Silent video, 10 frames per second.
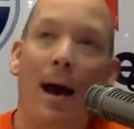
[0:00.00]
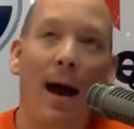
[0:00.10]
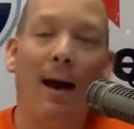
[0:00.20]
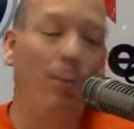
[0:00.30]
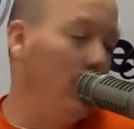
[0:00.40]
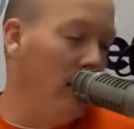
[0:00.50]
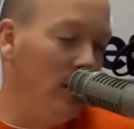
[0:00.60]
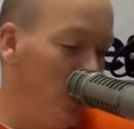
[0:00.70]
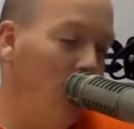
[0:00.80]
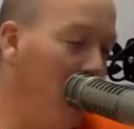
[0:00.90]
I really
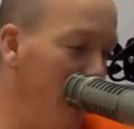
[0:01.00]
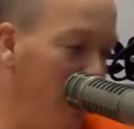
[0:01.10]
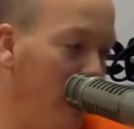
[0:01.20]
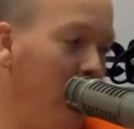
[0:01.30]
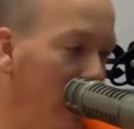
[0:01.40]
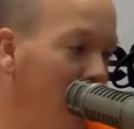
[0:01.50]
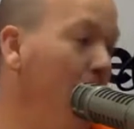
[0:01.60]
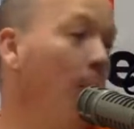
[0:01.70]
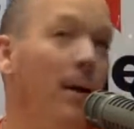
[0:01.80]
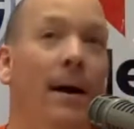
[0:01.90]
don't think you're going to go
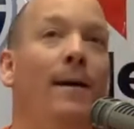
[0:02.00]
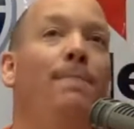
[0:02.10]
4-8.